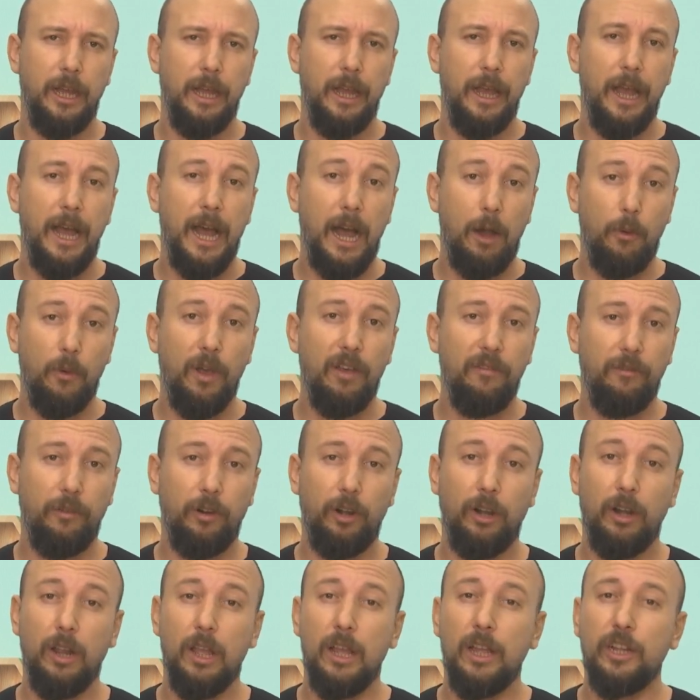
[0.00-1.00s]

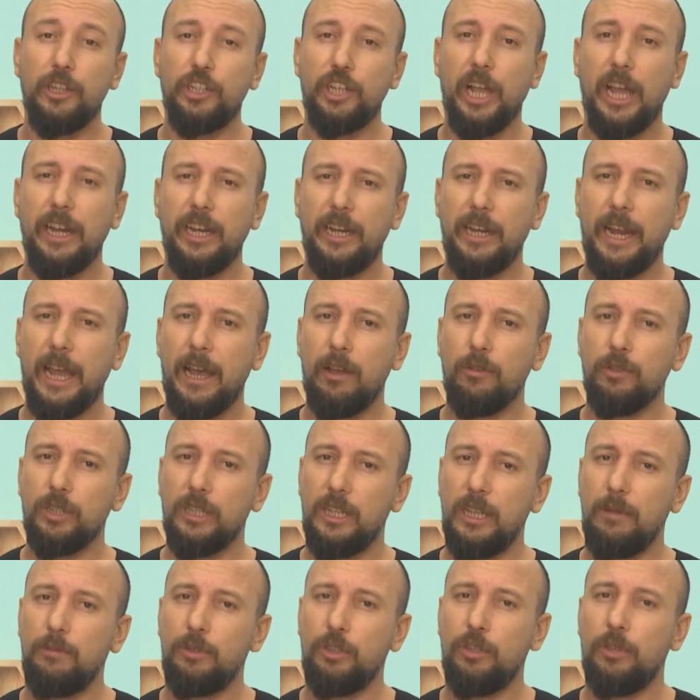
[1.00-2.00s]
However, China now
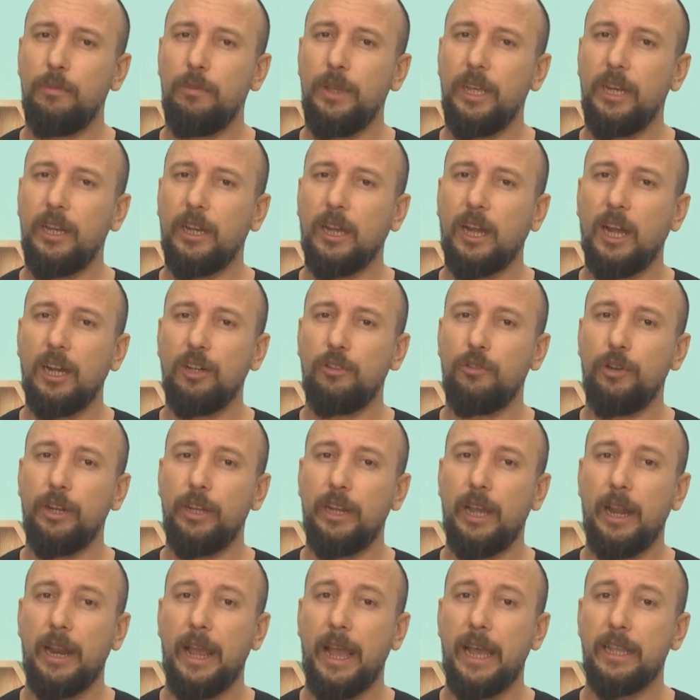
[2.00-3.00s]
seems to be the country
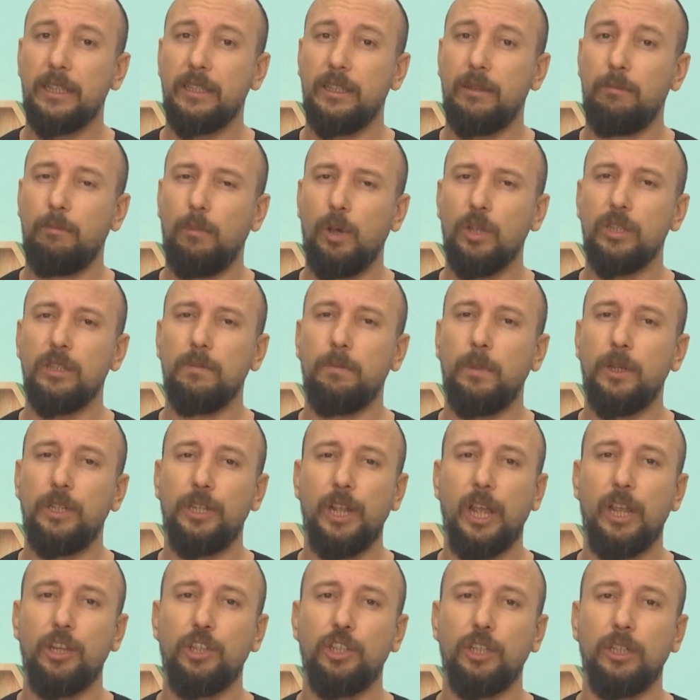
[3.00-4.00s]
that has the most
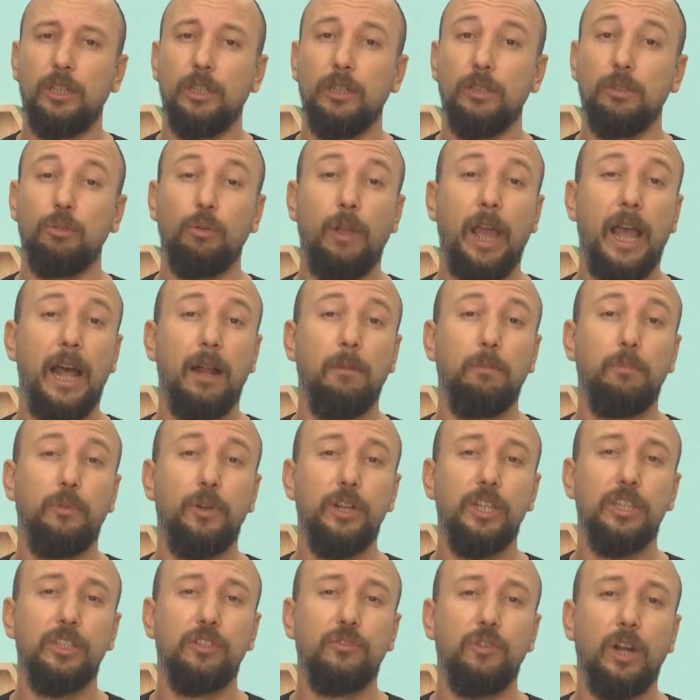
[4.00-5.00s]
potential to help
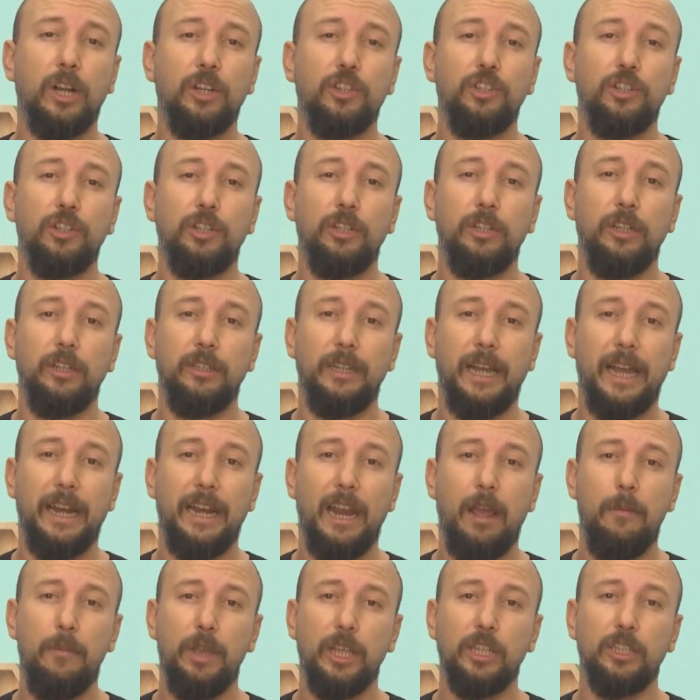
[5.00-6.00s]
restructure the
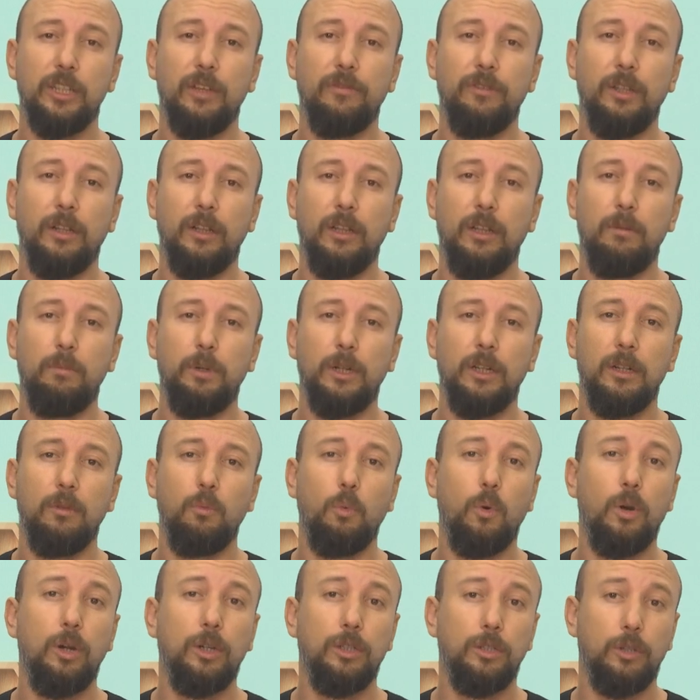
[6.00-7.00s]
dynamics of the liberal
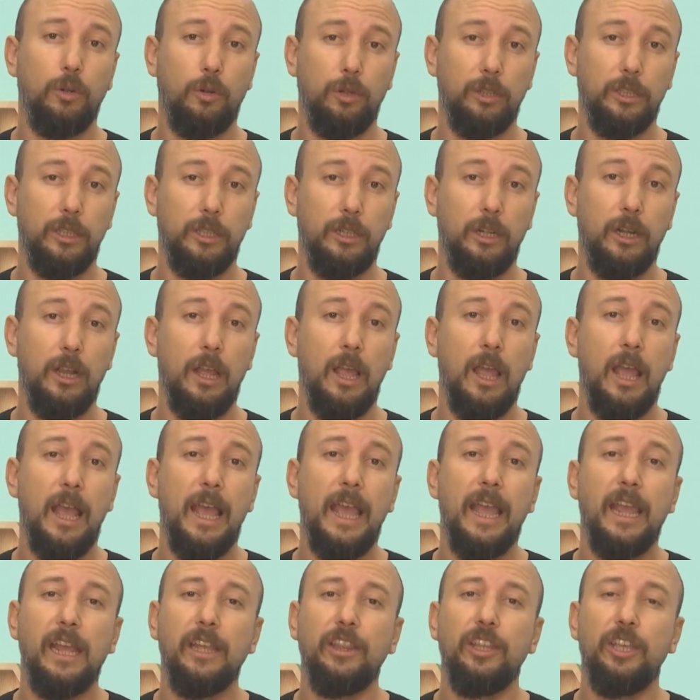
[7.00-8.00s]
world order
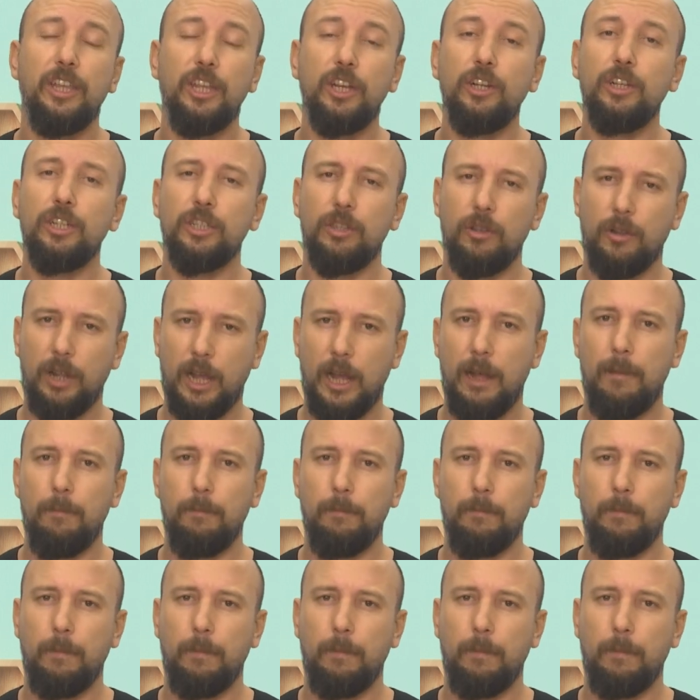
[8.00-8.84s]
in the years to come.